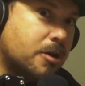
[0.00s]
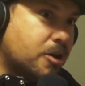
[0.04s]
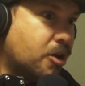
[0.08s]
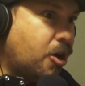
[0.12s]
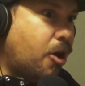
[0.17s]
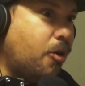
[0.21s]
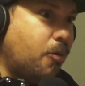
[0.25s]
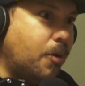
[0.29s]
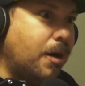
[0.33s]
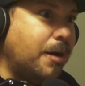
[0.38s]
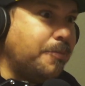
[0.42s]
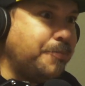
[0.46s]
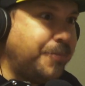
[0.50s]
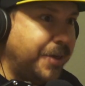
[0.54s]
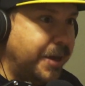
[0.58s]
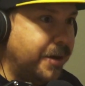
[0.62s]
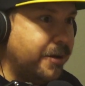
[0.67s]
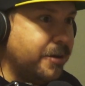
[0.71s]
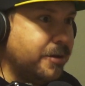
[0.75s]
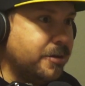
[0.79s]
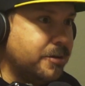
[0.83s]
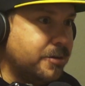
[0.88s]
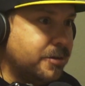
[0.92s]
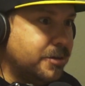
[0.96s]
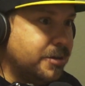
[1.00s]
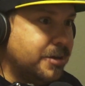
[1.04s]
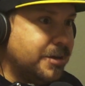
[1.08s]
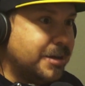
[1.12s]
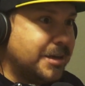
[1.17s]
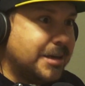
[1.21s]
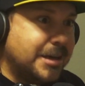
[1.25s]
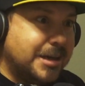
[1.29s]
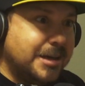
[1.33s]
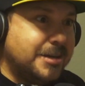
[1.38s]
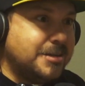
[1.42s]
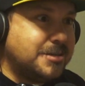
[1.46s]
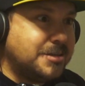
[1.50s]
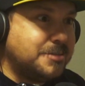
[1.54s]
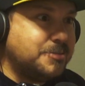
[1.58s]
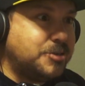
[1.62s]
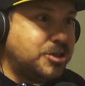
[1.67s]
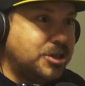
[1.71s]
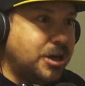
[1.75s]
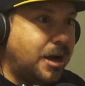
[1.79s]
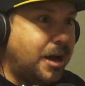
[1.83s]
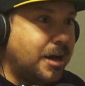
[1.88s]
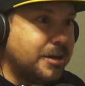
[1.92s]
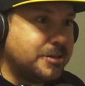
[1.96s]
go up there, get us some
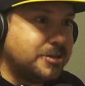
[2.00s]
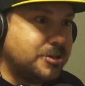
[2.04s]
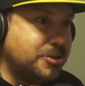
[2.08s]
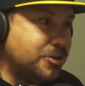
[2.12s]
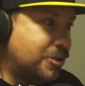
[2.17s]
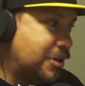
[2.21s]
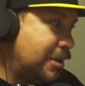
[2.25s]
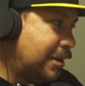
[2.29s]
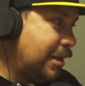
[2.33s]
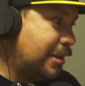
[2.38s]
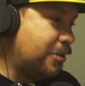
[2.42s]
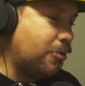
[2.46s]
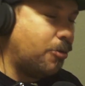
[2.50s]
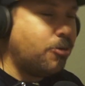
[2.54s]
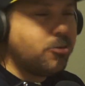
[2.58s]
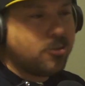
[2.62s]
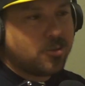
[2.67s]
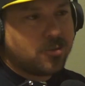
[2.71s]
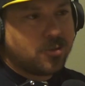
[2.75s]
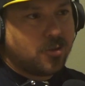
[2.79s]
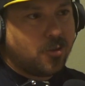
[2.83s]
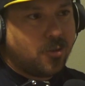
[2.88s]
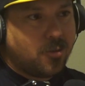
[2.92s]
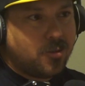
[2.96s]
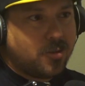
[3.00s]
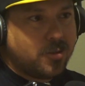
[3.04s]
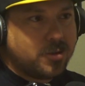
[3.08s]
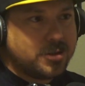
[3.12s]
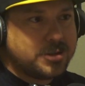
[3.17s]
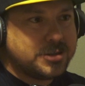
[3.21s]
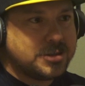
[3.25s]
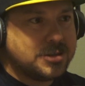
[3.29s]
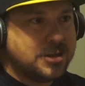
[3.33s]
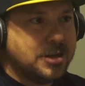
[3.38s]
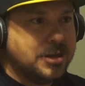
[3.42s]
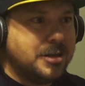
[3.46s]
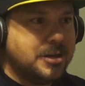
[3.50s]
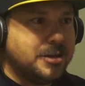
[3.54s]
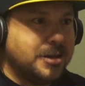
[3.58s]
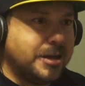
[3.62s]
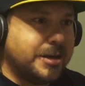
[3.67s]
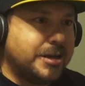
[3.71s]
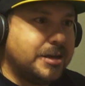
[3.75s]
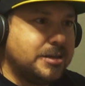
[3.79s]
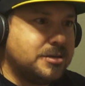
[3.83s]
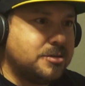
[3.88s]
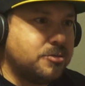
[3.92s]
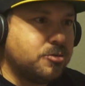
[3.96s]
shots. You can get the whole course,
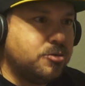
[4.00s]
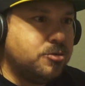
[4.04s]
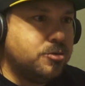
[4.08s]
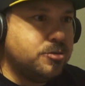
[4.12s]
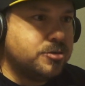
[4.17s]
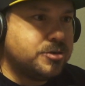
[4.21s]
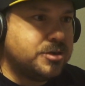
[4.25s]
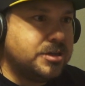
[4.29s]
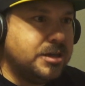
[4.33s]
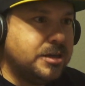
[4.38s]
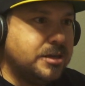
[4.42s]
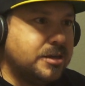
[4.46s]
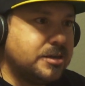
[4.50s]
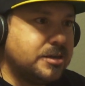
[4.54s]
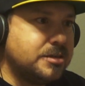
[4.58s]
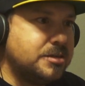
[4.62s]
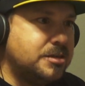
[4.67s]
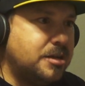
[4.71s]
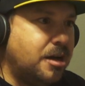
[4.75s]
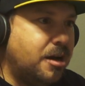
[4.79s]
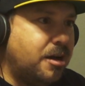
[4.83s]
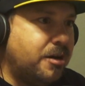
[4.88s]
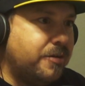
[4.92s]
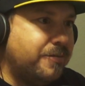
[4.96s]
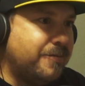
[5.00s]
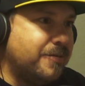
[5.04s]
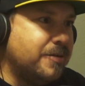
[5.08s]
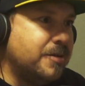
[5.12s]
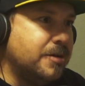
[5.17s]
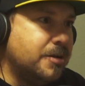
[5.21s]
like, get some cool scenic stuff.